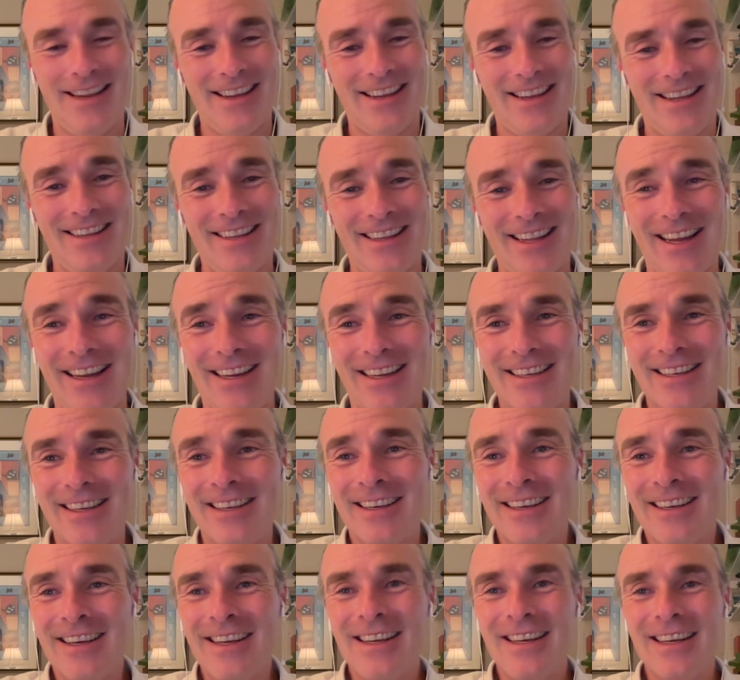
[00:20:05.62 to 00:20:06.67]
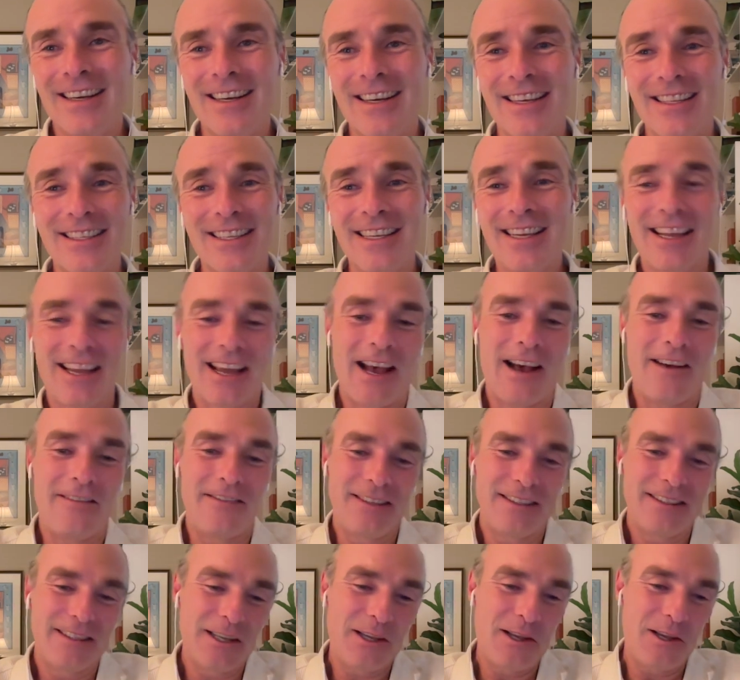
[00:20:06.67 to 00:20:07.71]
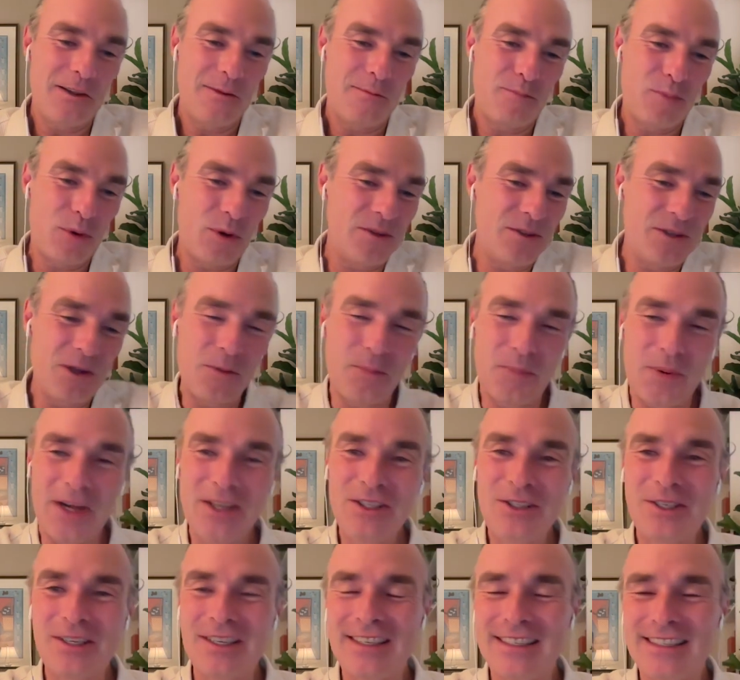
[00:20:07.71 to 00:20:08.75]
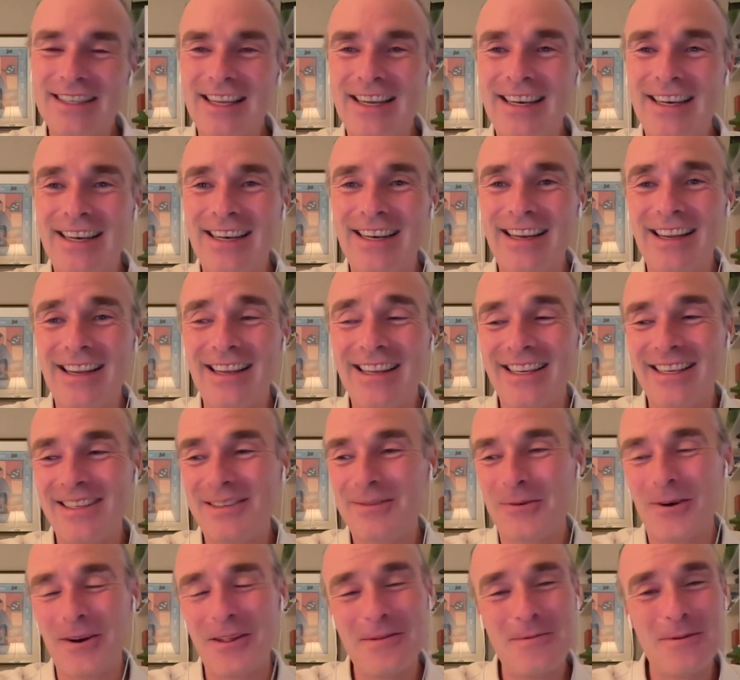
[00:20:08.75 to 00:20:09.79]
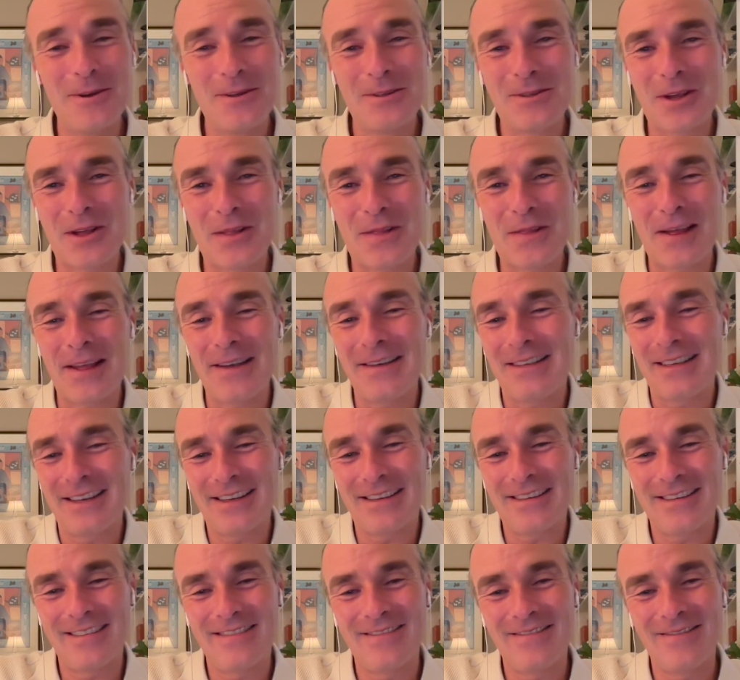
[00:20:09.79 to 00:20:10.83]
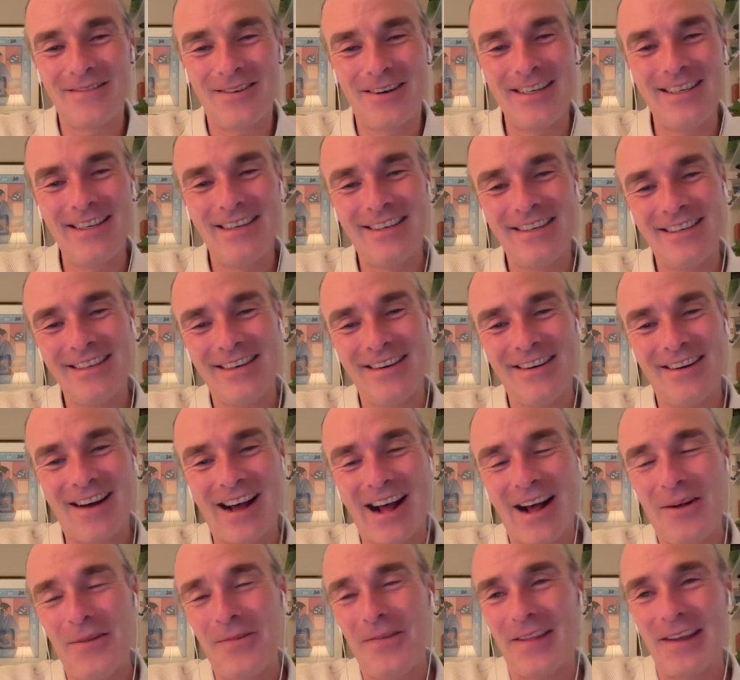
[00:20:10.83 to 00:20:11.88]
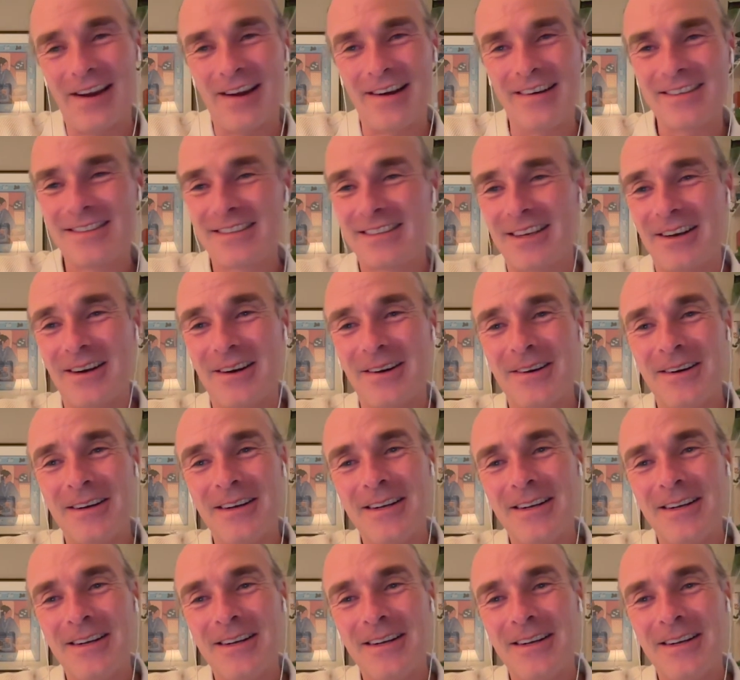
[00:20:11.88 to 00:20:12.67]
it, like, because he obviously pulls no punches, and he's one of the most authentic one out there. So,